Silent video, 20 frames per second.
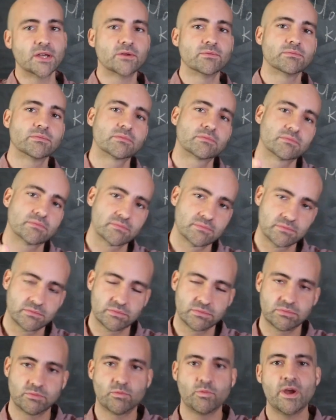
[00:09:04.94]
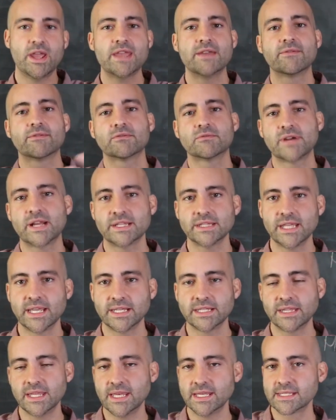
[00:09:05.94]
you know, wave around
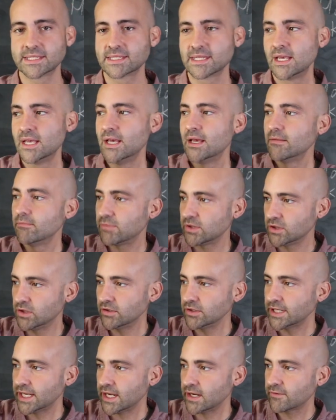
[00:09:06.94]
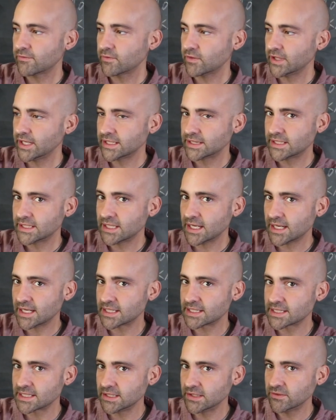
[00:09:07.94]
like this. But look carefully at the
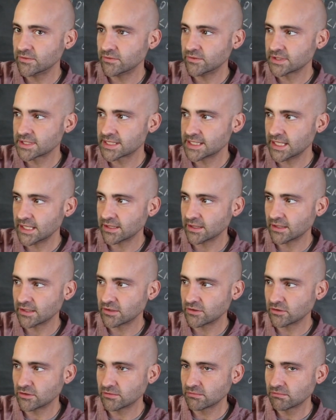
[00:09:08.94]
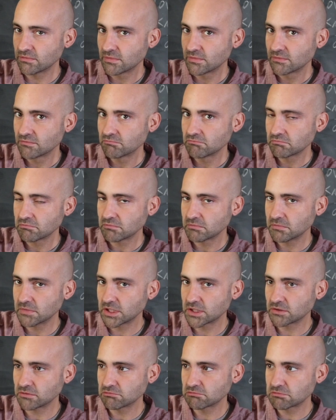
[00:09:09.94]
dust. You will see little,
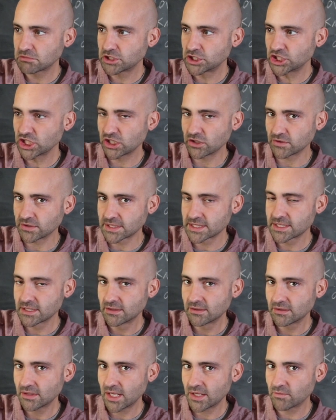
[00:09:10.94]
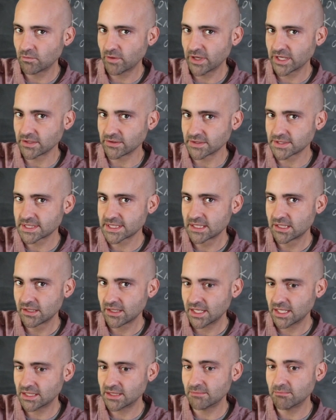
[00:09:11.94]
little jiggles and wiggles
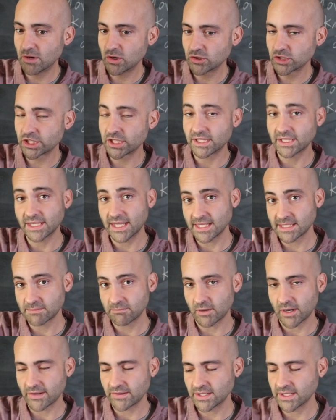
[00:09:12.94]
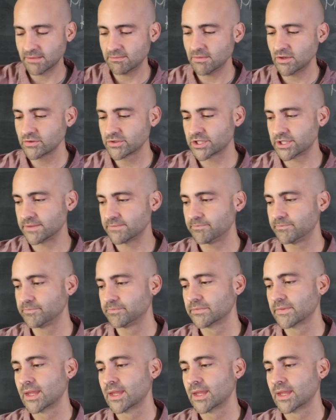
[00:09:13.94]
in the motion. That's Brownian motion.